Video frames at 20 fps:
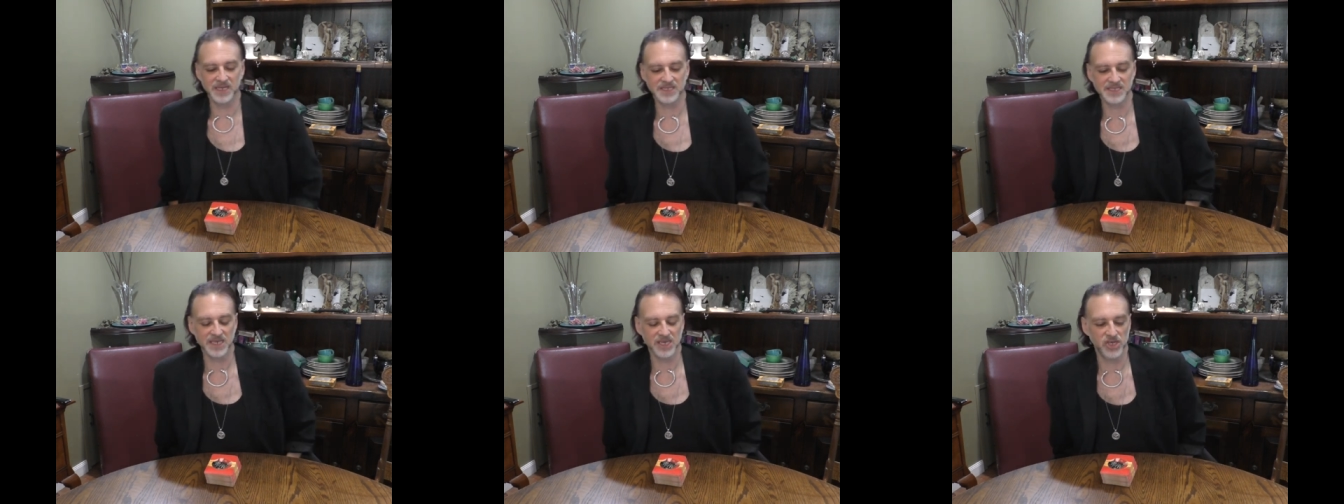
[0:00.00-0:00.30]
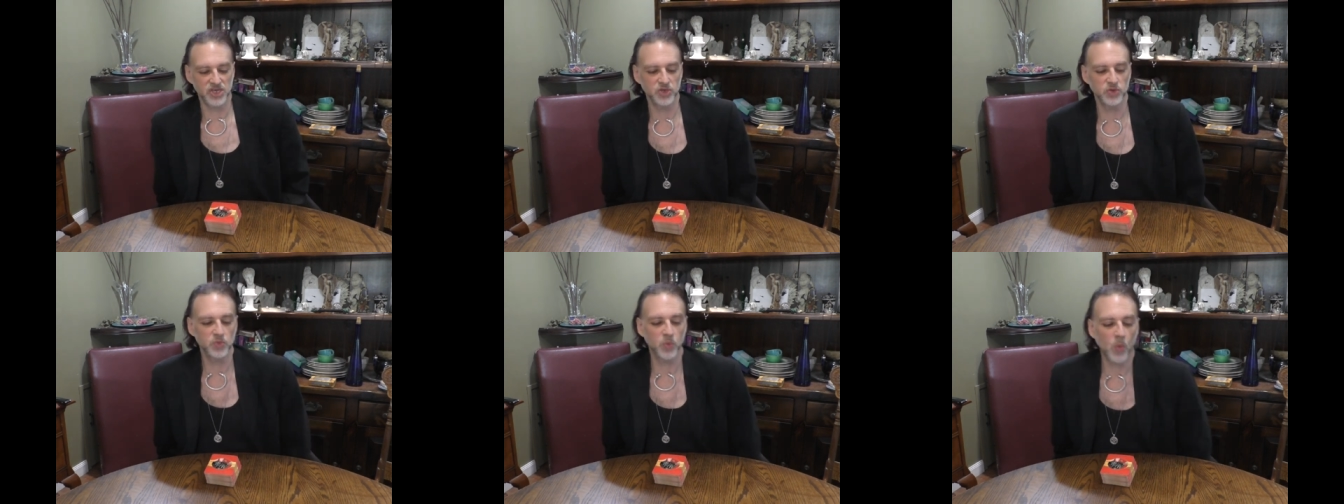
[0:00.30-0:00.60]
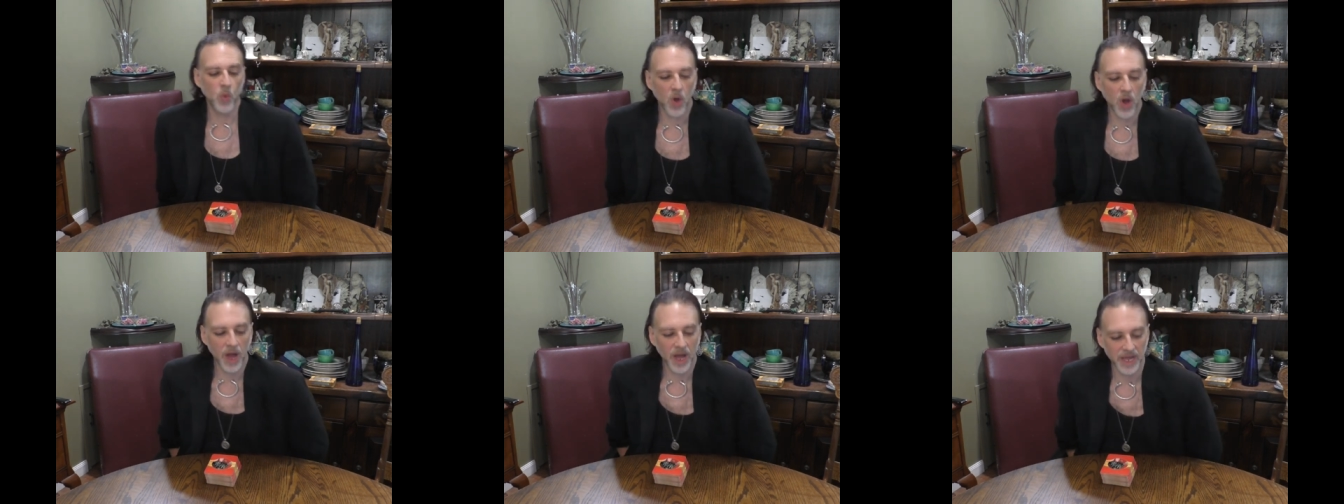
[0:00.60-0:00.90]
It's like you
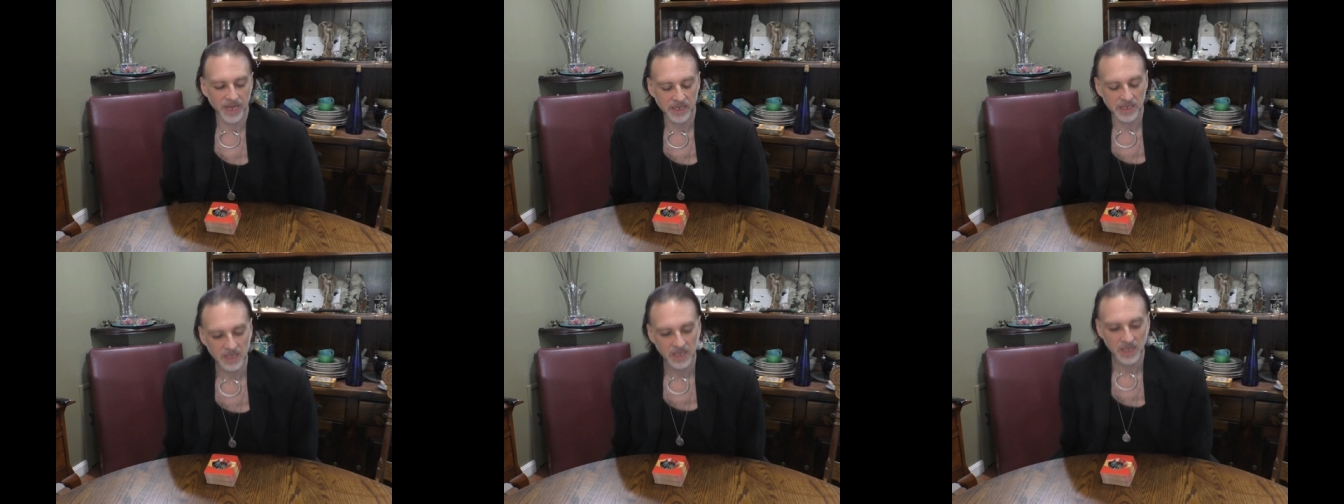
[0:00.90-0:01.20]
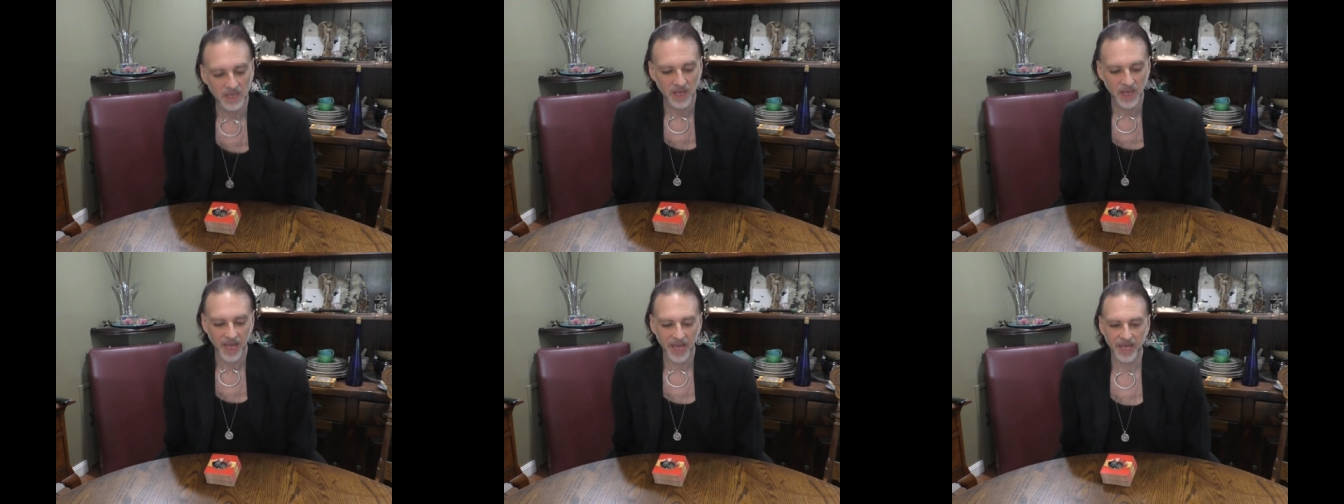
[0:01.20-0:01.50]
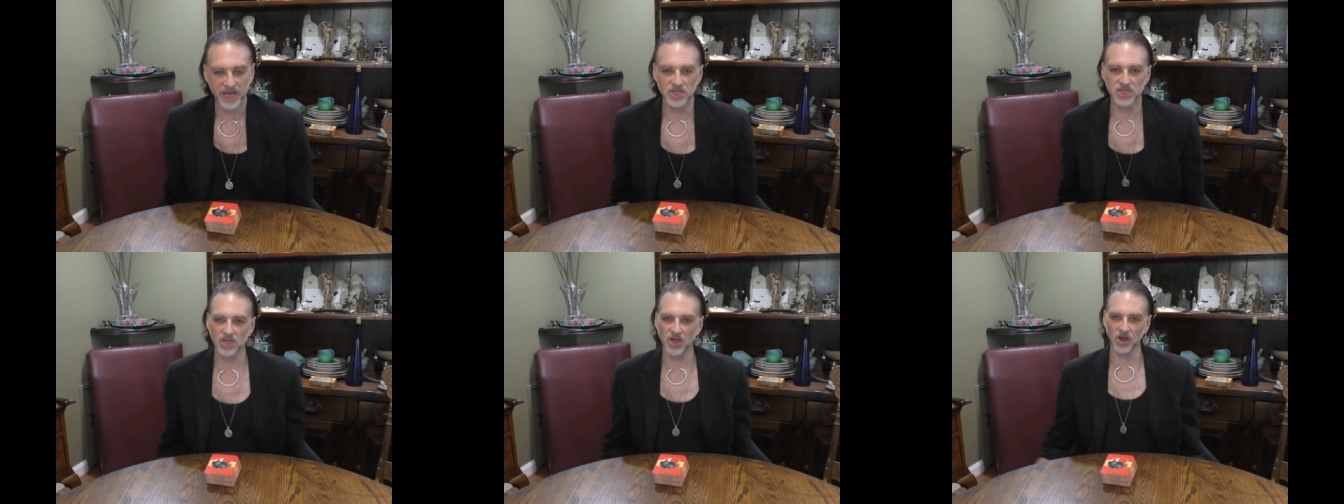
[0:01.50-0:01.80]
want
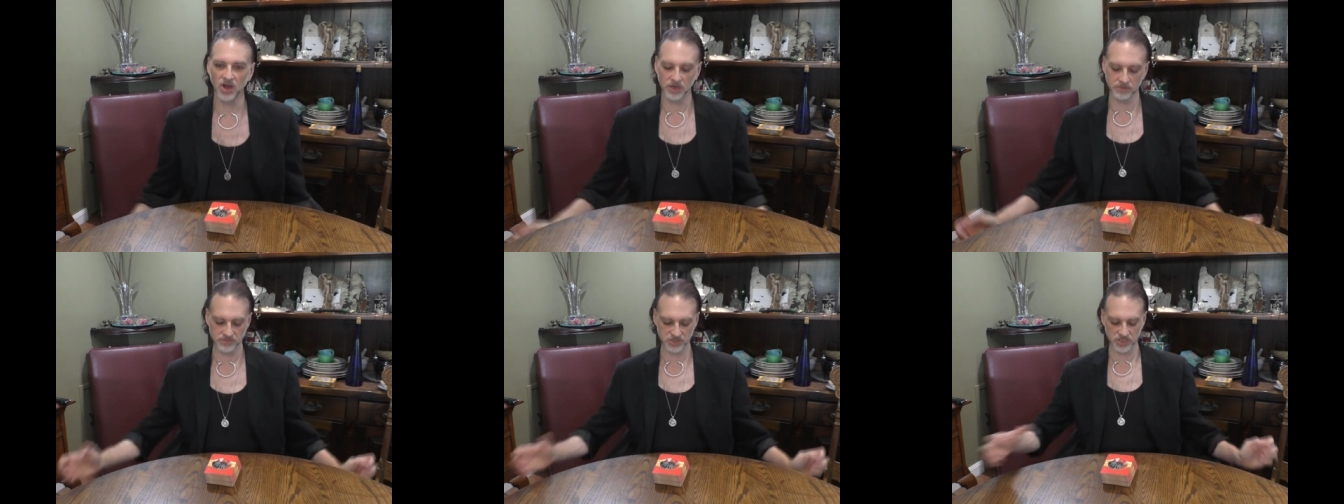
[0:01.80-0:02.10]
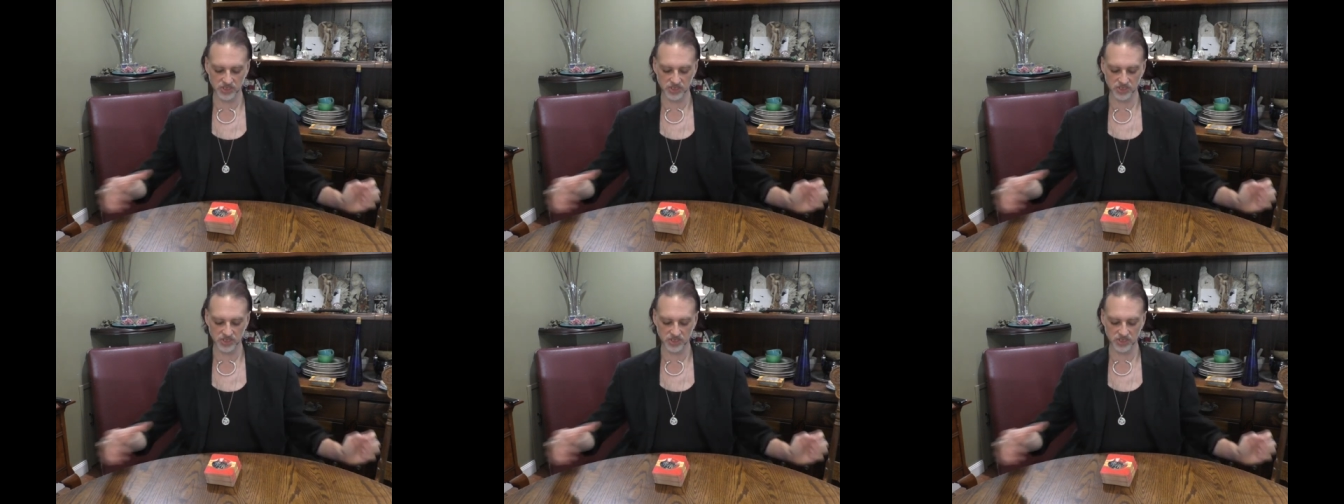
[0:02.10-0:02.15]
an alarm